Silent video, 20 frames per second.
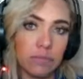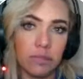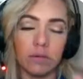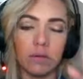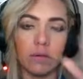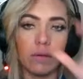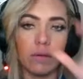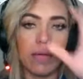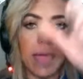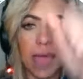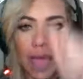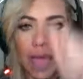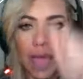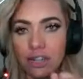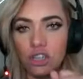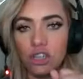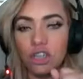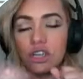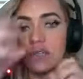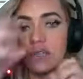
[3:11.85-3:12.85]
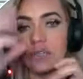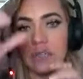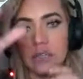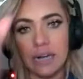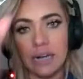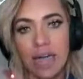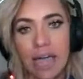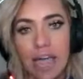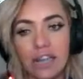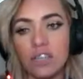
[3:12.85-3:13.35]
So catch,
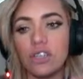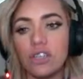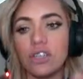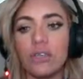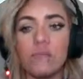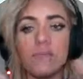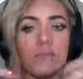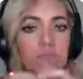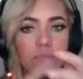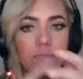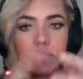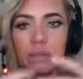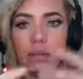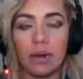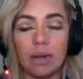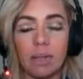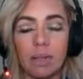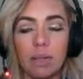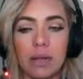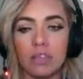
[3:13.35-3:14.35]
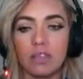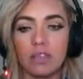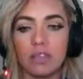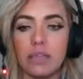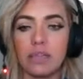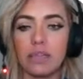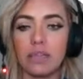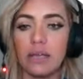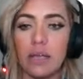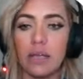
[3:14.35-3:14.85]
snatch, pretty much
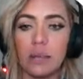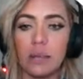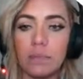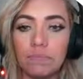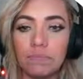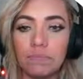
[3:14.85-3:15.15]
the same.